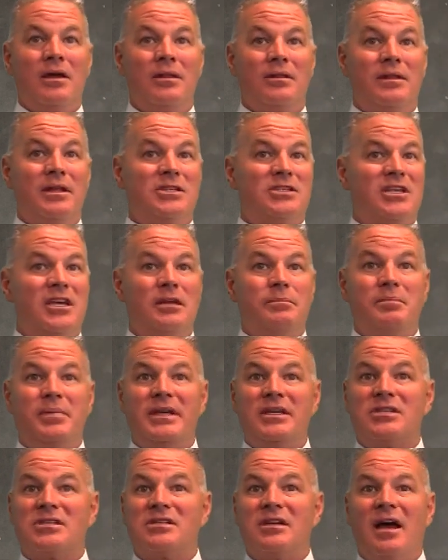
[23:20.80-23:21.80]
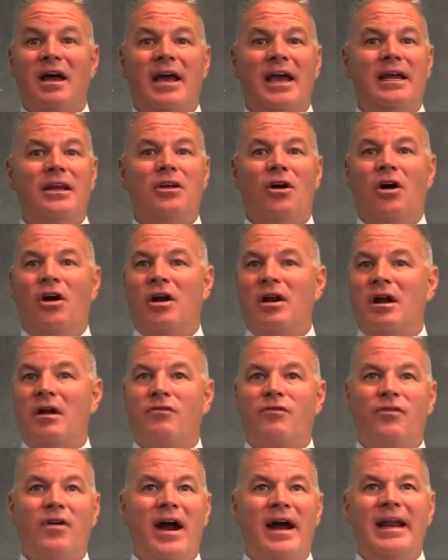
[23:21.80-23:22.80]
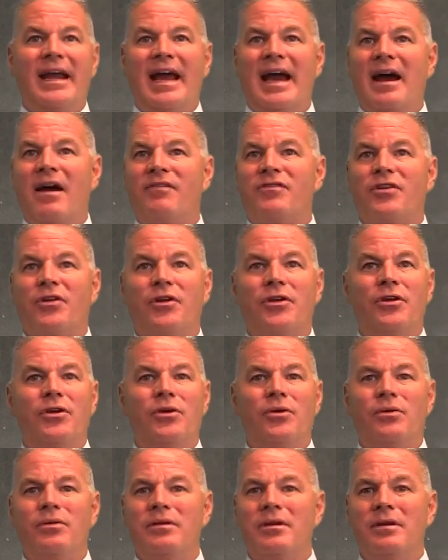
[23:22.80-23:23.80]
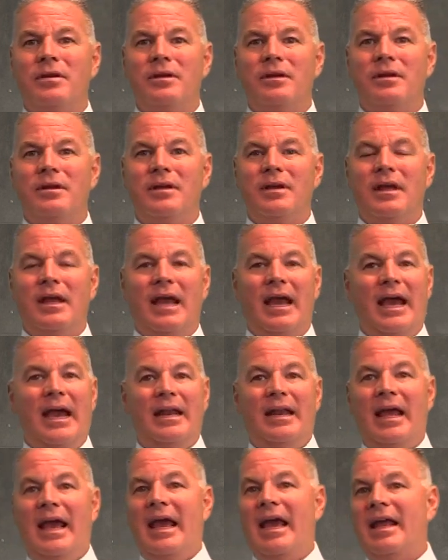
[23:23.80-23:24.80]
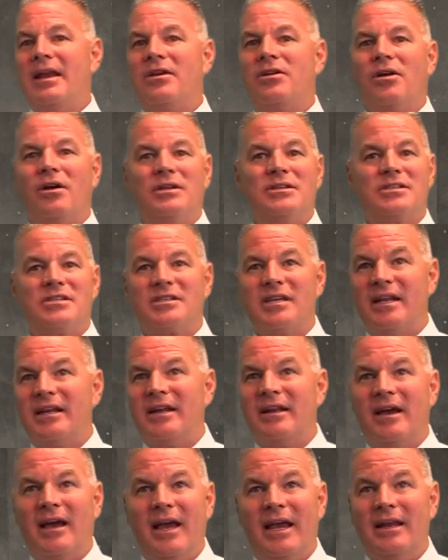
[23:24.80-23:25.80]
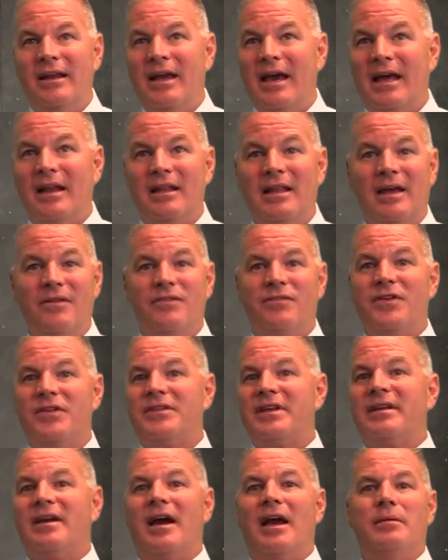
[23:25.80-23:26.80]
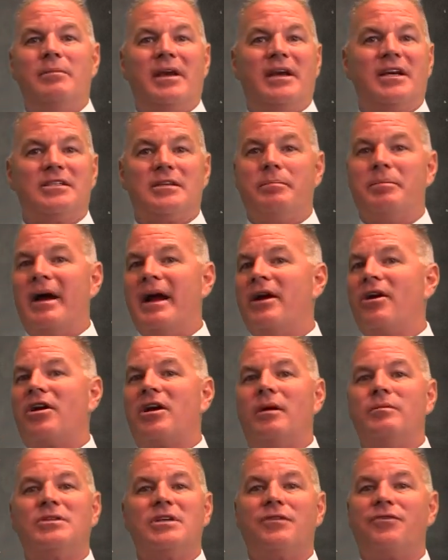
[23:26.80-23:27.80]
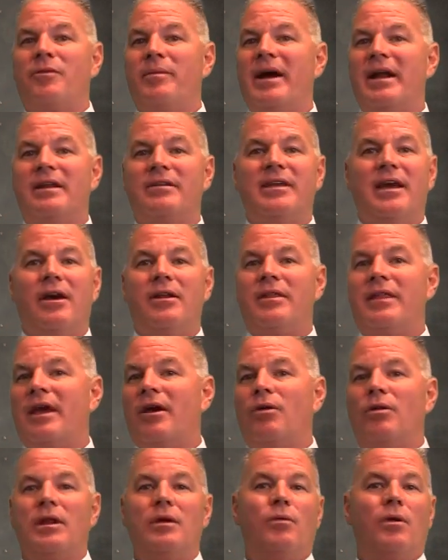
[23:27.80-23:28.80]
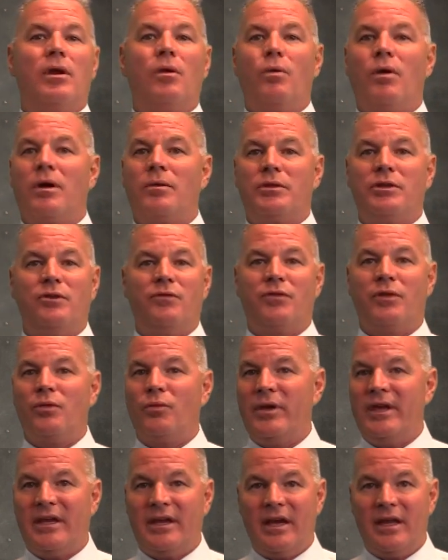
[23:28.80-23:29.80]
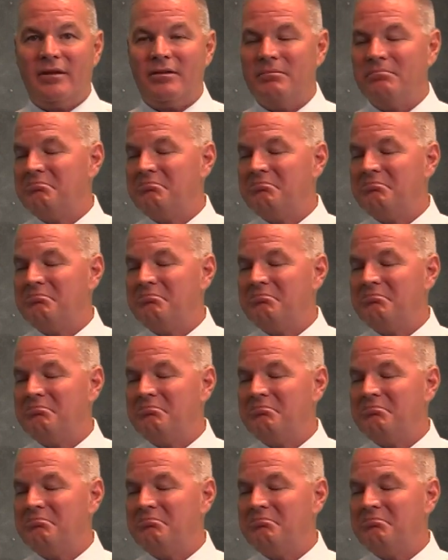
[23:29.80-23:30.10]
This could be signed on a Friday afternoon and end on Sunday night at 11:59 because a buyer comes in from out of town and they only want to work with you for the weekend.